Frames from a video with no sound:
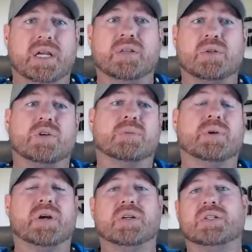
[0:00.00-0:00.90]
into
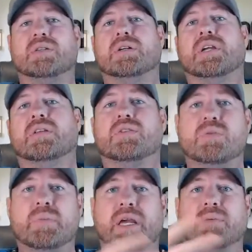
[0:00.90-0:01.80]
cryptocurrency looking
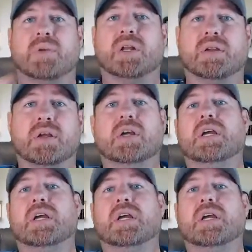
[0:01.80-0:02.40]
to make money